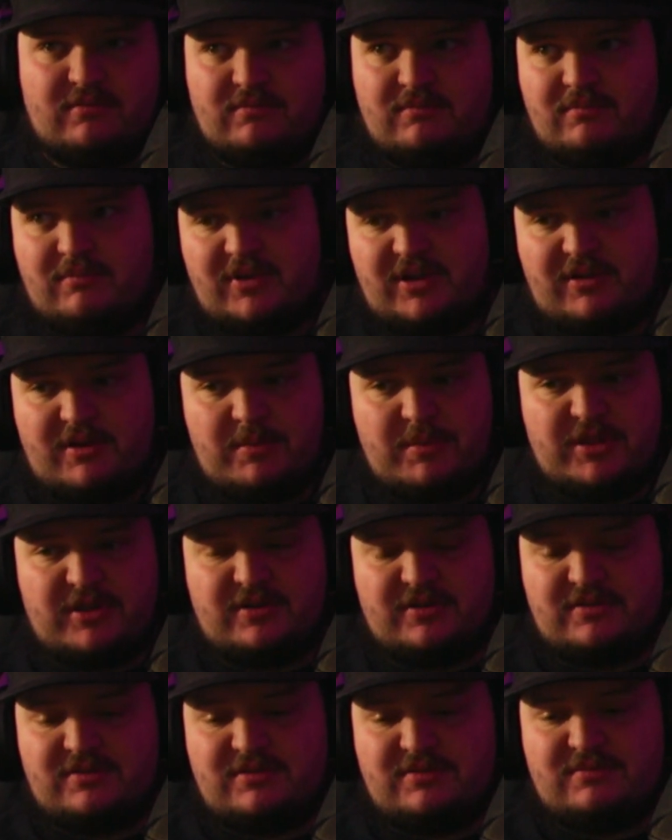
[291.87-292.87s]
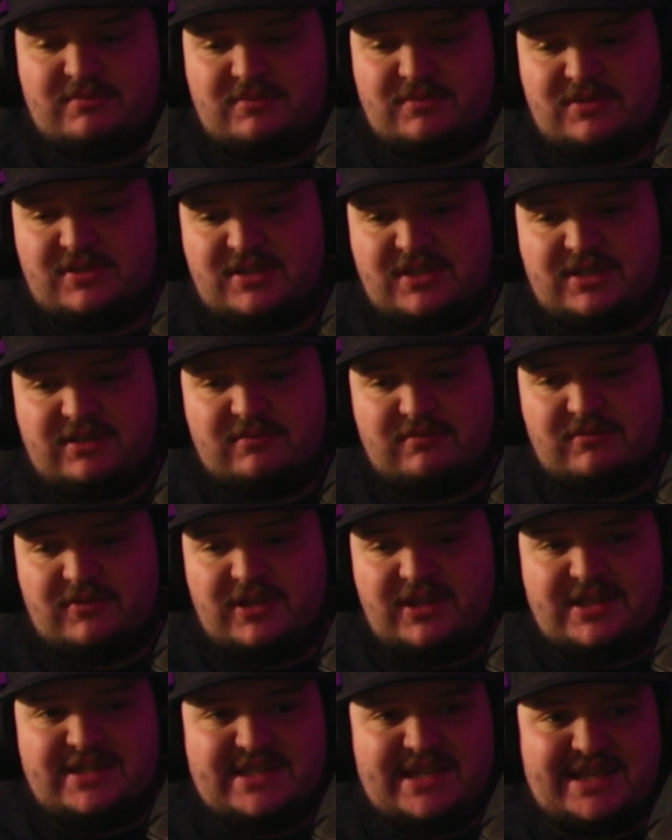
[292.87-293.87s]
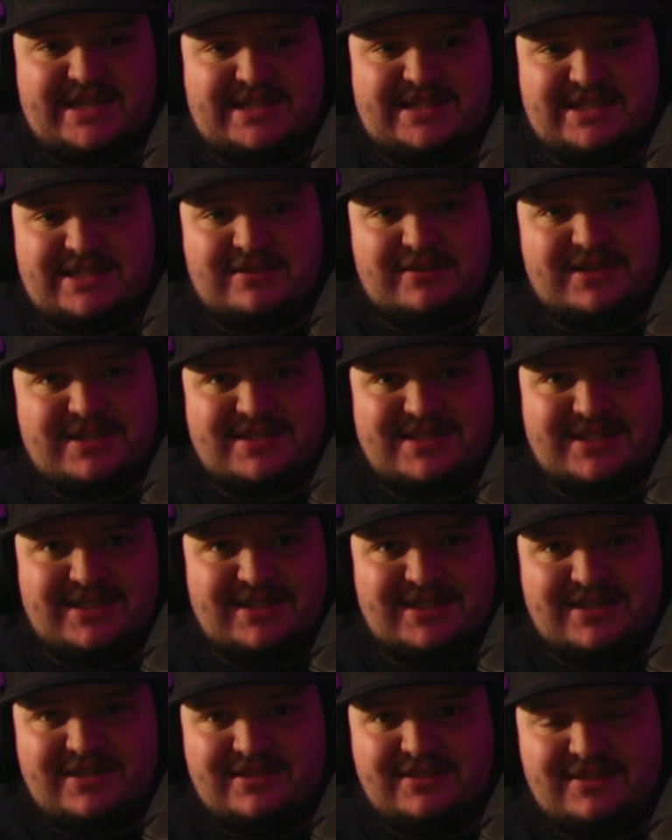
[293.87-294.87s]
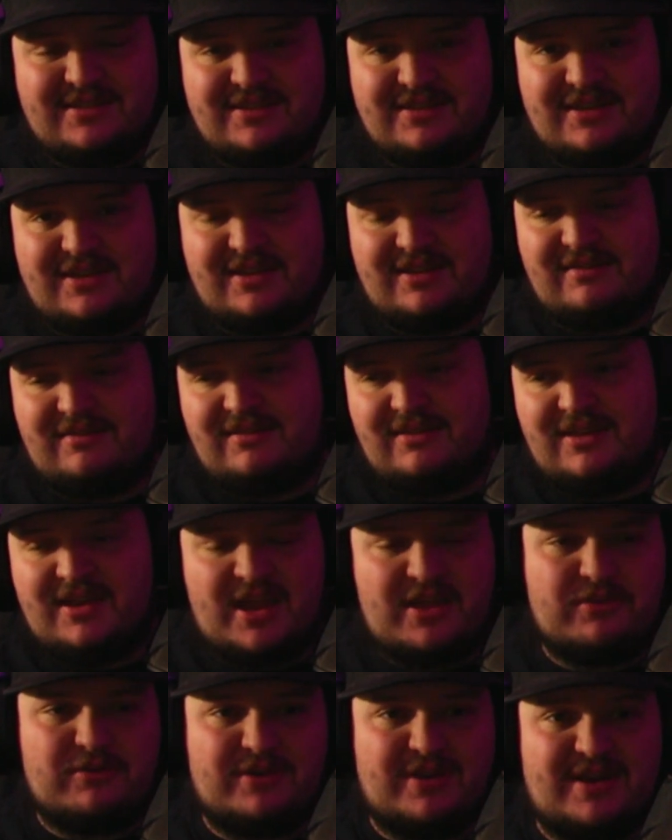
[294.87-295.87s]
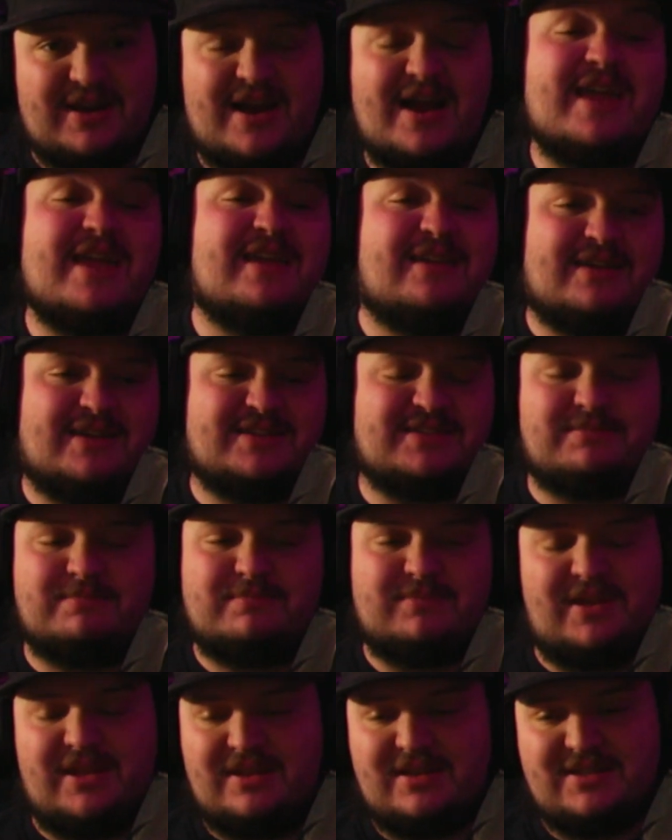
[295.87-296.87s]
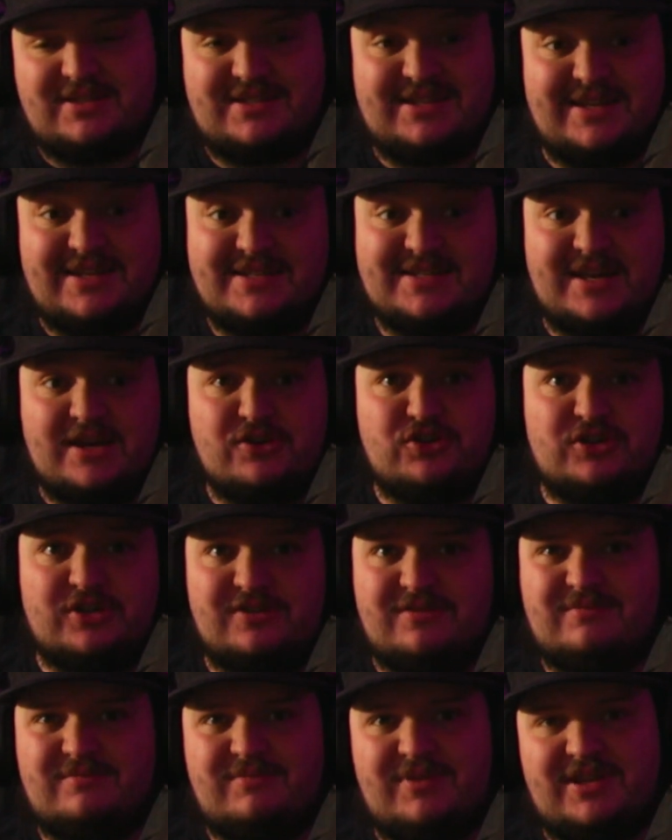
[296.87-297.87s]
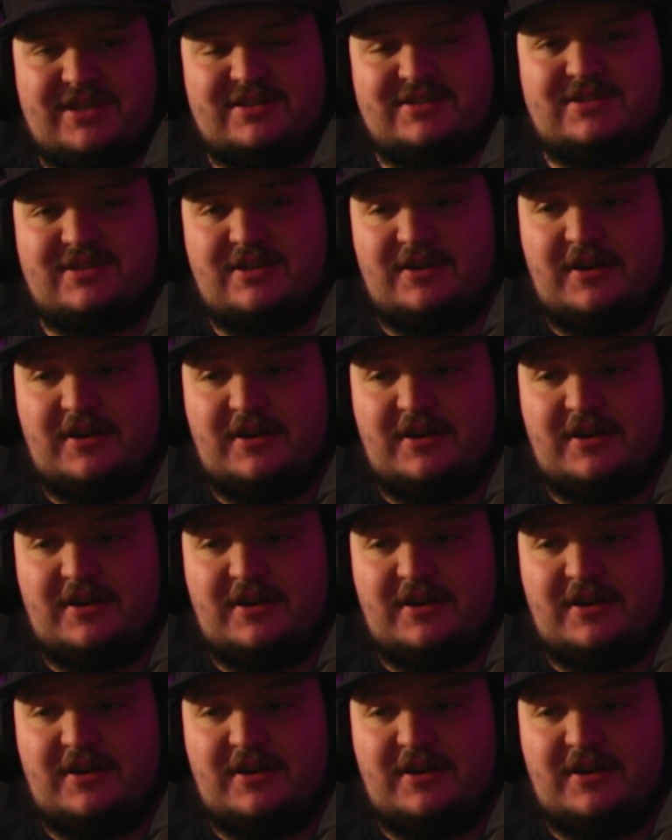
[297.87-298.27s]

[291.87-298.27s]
my grandmother didn't really take it seriously, and neither did I as an extension, because